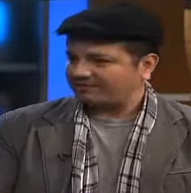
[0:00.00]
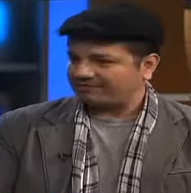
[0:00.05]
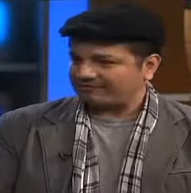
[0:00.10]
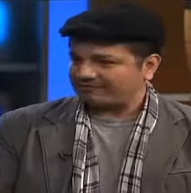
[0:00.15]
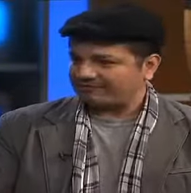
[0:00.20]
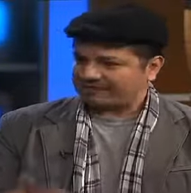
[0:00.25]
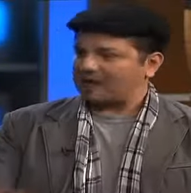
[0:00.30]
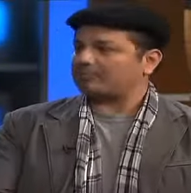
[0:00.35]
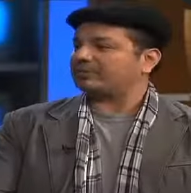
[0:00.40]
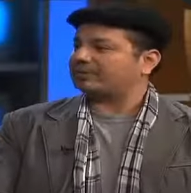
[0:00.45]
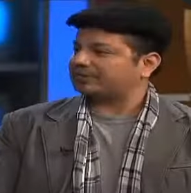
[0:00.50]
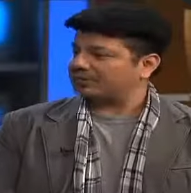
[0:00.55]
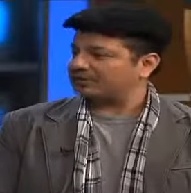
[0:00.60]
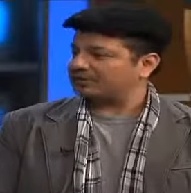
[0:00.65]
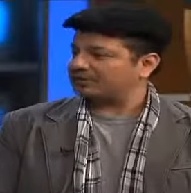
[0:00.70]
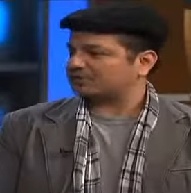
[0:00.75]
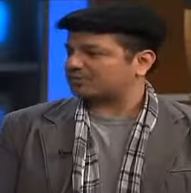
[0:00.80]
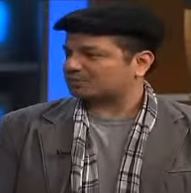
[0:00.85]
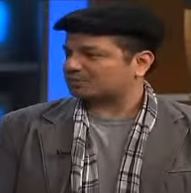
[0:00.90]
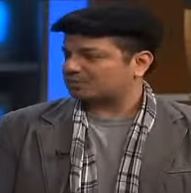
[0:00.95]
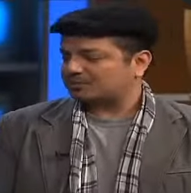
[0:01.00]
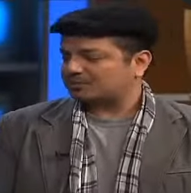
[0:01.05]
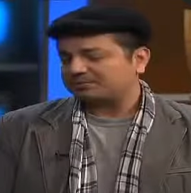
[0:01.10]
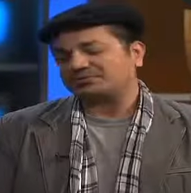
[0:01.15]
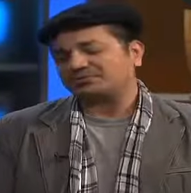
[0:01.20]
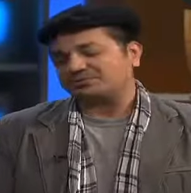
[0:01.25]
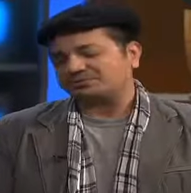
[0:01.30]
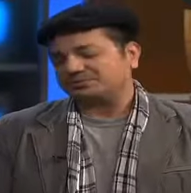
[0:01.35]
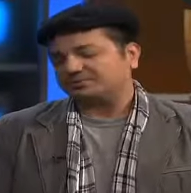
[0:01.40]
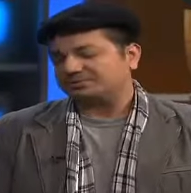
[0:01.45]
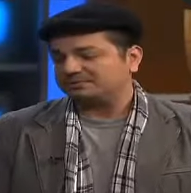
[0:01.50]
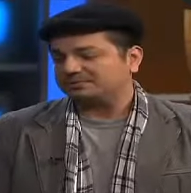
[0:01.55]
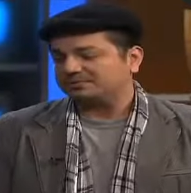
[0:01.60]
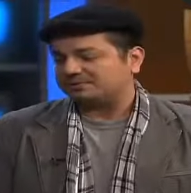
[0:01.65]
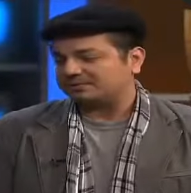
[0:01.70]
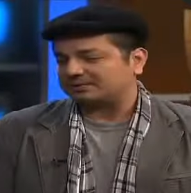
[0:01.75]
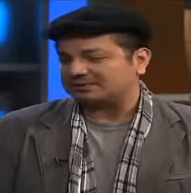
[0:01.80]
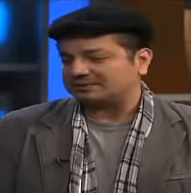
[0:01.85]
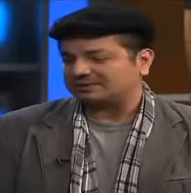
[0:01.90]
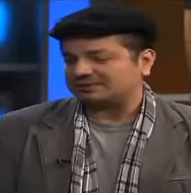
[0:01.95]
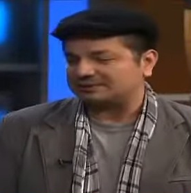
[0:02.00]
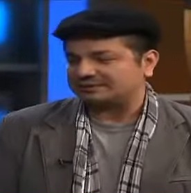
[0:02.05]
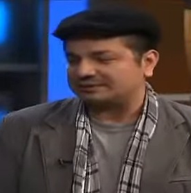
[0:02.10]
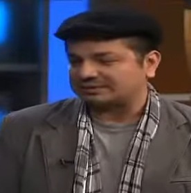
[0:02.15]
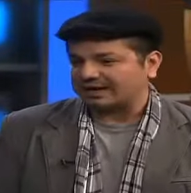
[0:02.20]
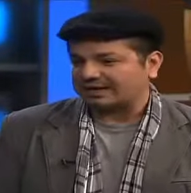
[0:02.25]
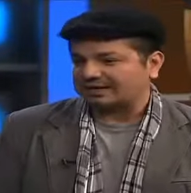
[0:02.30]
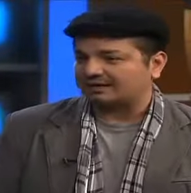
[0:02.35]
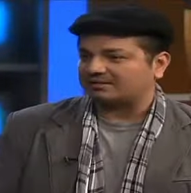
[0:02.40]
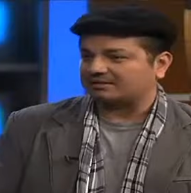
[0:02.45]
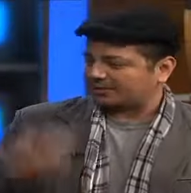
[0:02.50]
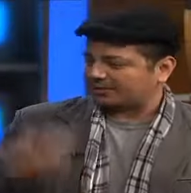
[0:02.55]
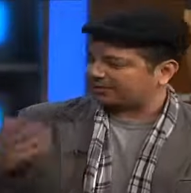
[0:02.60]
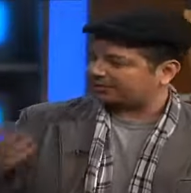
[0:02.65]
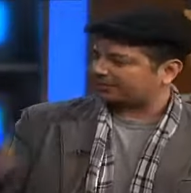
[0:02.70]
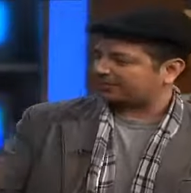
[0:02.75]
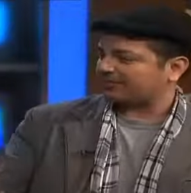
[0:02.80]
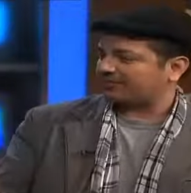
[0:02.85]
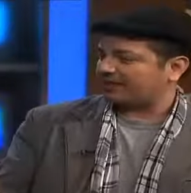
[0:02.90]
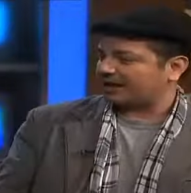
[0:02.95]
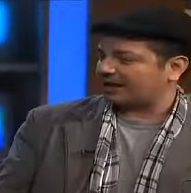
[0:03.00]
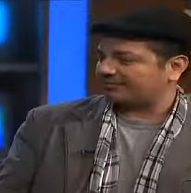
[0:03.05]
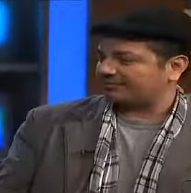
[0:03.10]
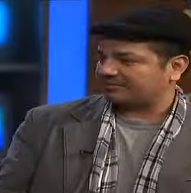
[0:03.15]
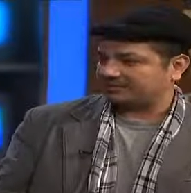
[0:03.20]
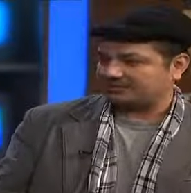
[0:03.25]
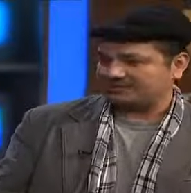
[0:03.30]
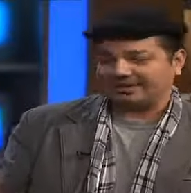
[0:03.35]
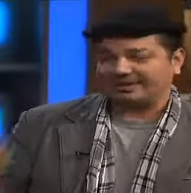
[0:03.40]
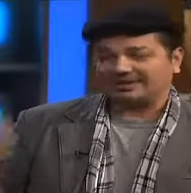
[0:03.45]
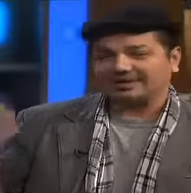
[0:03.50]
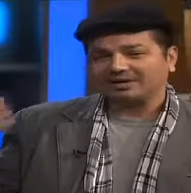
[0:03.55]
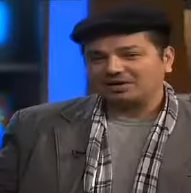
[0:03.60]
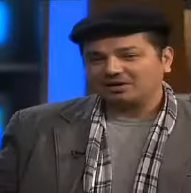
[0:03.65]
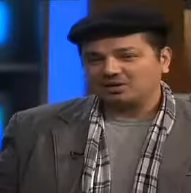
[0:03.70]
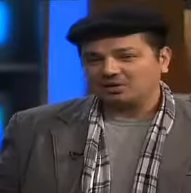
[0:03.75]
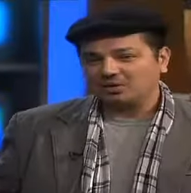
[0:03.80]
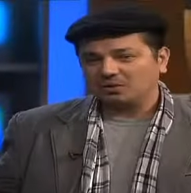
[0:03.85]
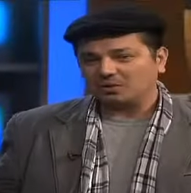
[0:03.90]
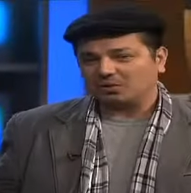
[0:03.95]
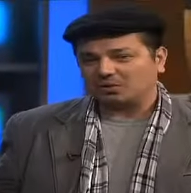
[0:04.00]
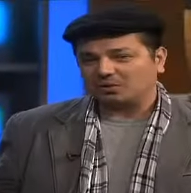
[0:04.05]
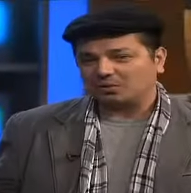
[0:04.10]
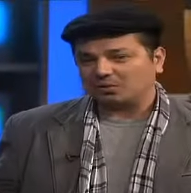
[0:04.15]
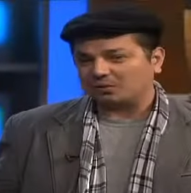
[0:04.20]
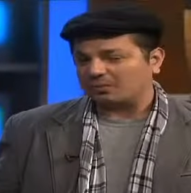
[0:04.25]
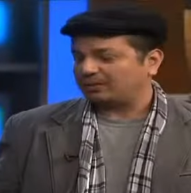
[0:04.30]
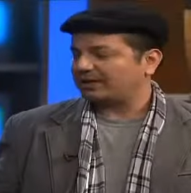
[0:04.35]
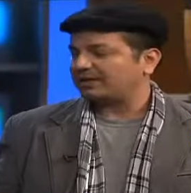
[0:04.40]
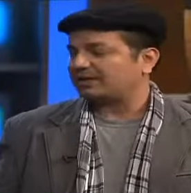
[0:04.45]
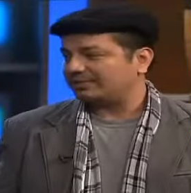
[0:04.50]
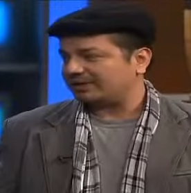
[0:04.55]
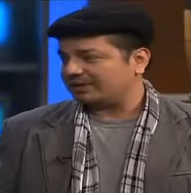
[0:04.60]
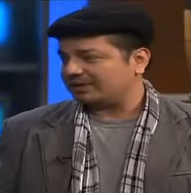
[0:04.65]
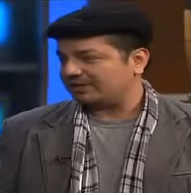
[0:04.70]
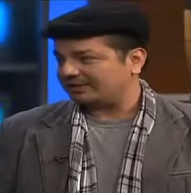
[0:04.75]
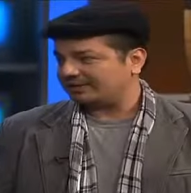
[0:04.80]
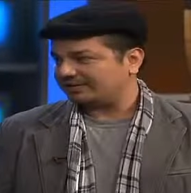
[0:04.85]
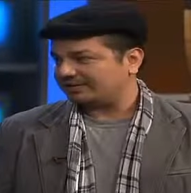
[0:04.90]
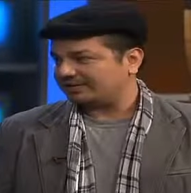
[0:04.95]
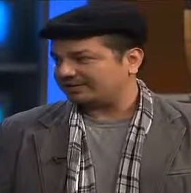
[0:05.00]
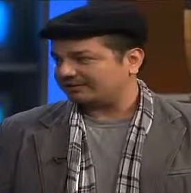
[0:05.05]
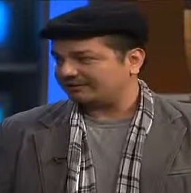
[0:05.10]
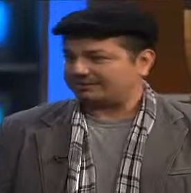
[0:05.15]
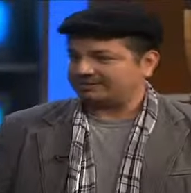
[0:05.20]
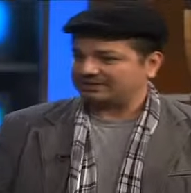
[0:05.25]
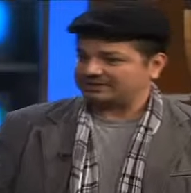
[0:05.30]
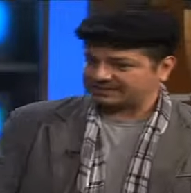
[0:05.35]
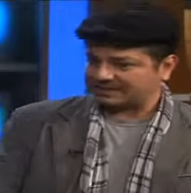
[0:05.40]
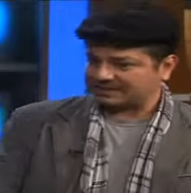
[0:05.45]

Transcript: family, this group, to kind of look at their life and say, well, wait a minute. If this